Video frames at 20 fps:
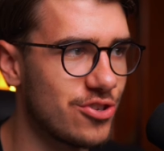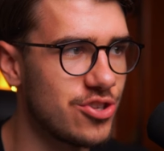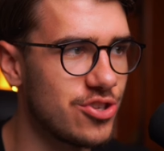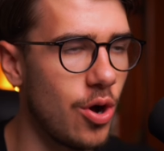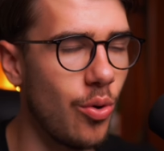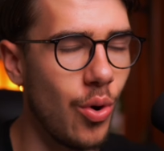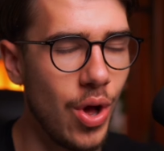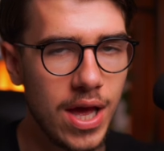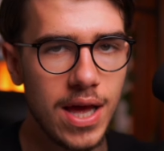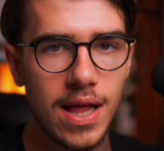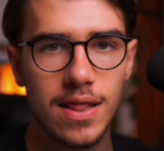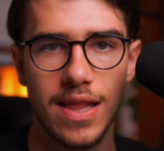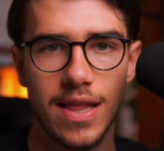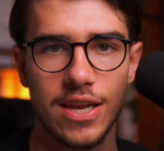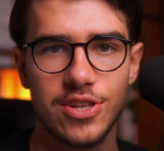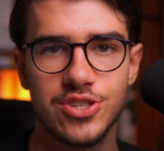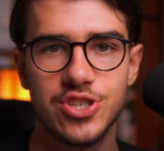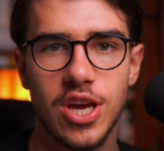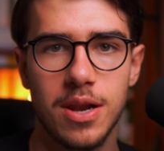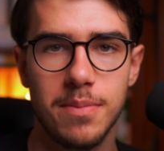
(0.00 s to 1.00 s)
So,
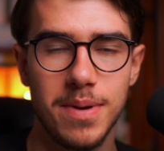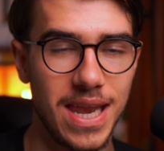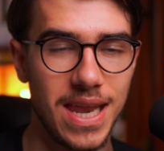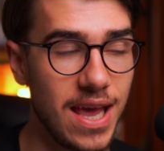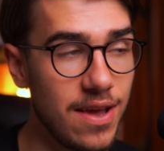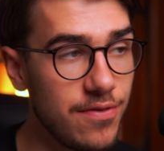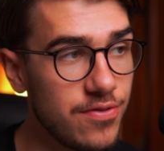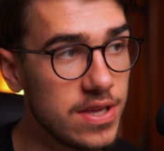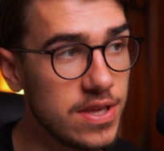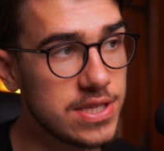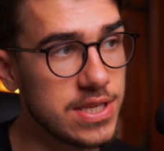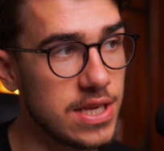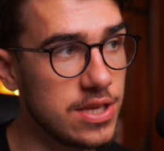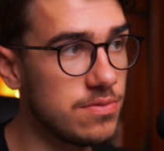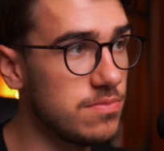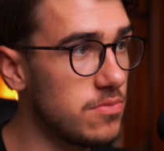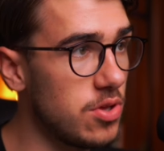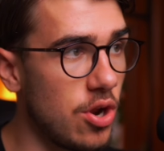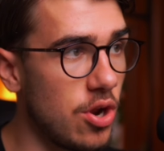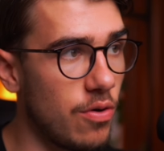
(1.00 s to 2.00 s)
ladies and gentlemen, if this
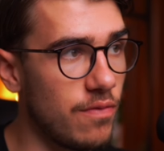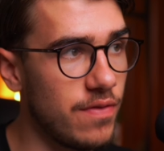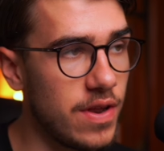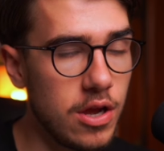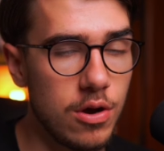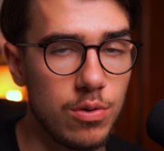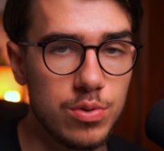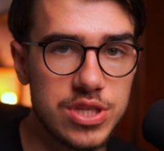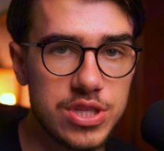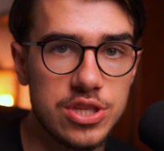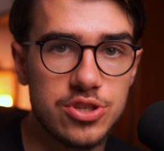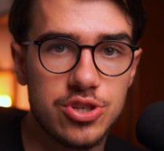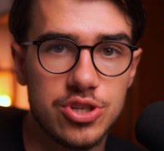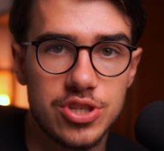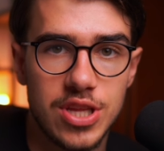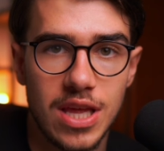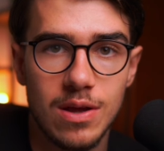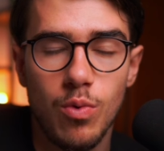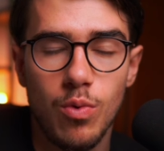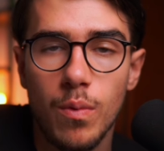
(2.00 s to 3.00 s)
video was
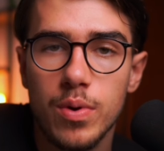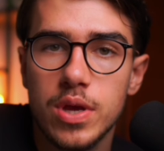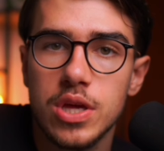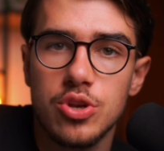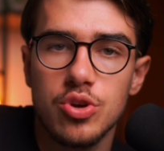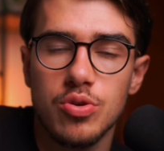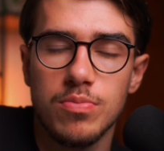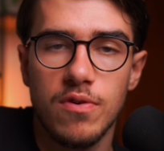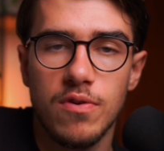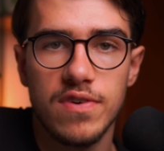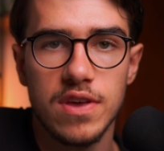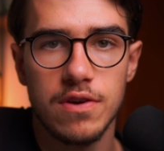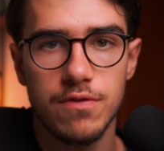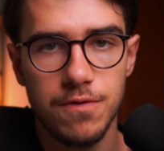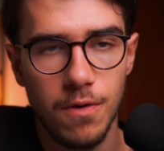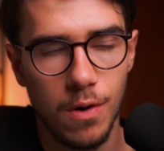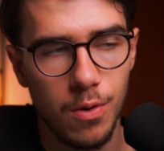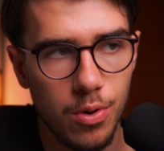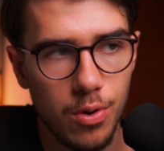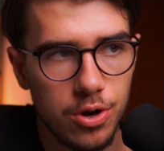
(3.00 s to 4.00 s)
interesting, what we can do moving
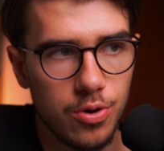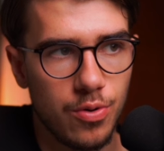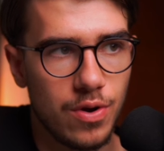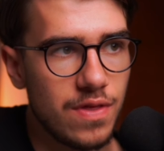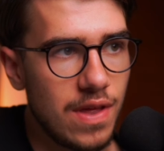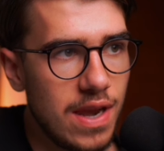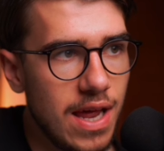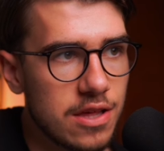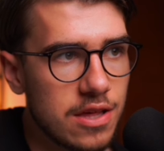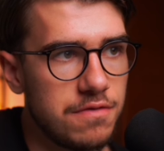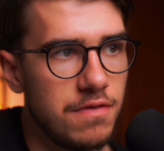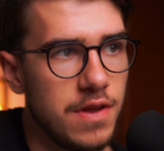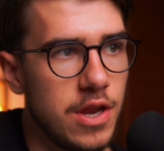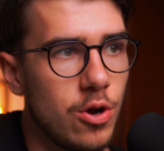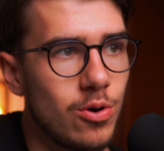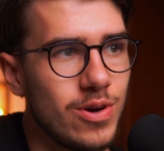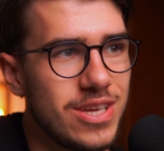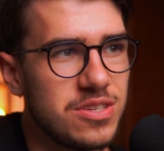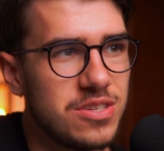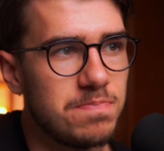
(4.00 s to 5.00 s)
forward or in the next
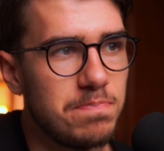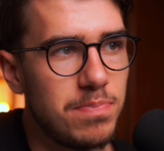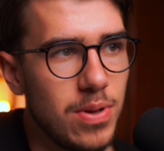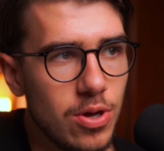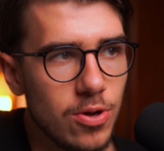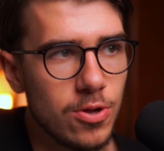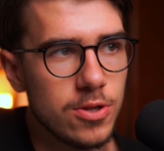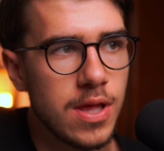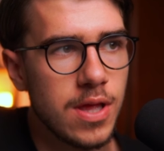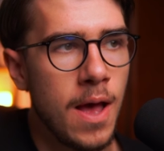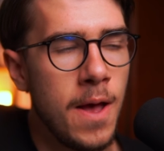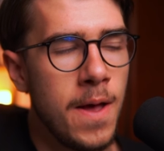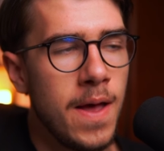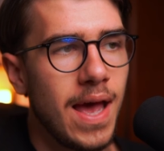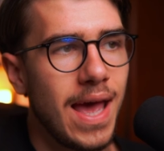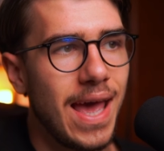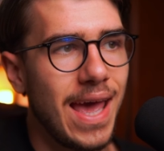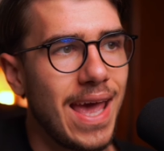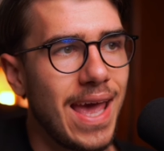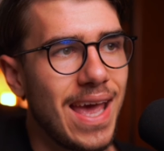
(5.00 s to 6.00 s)
video is build
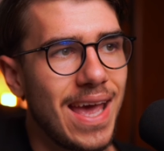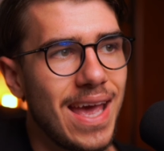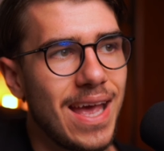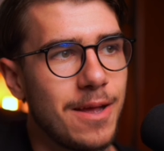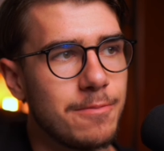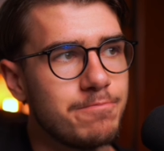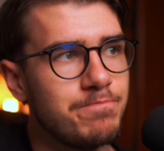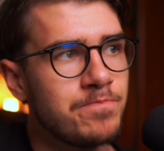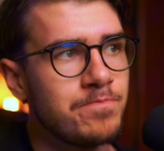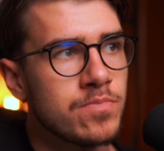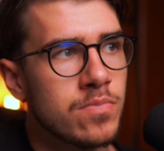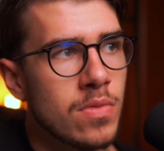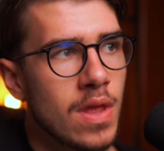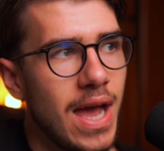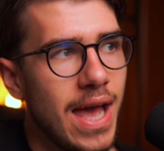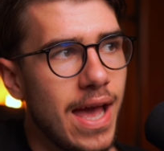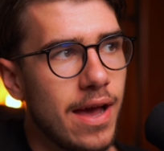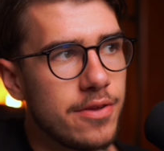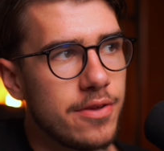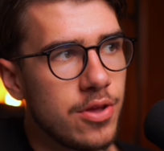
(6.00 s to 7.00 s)
a
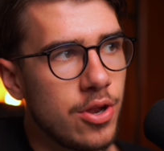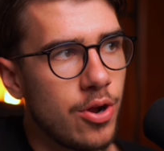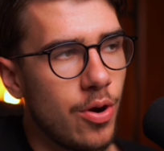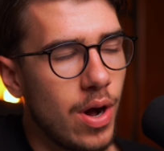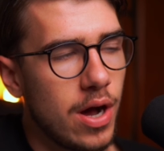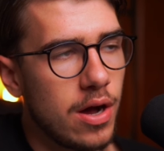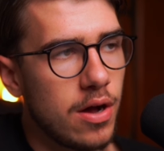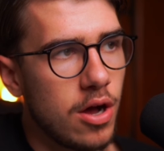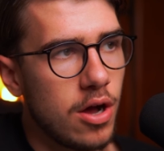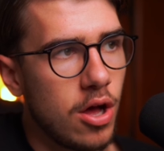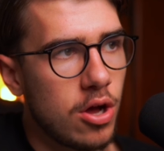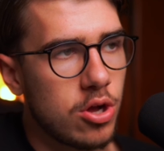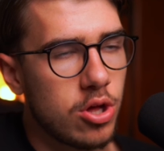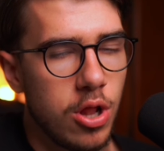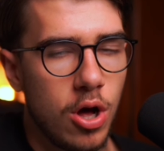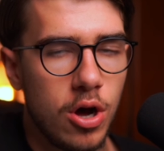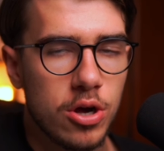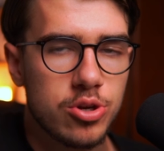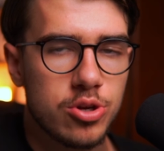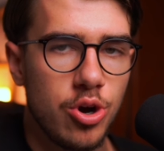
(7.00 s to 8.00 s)

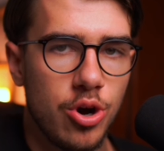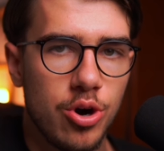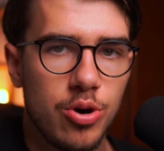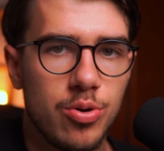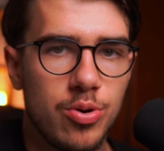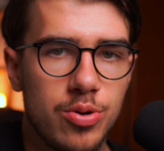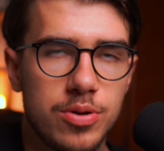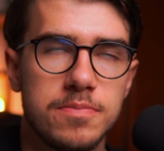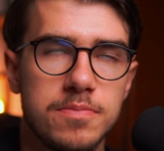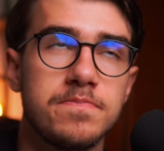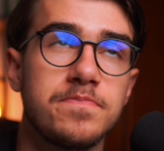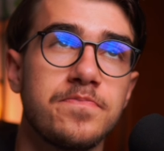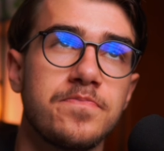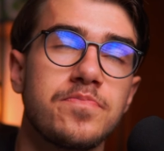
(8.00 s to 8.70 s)
Claude Code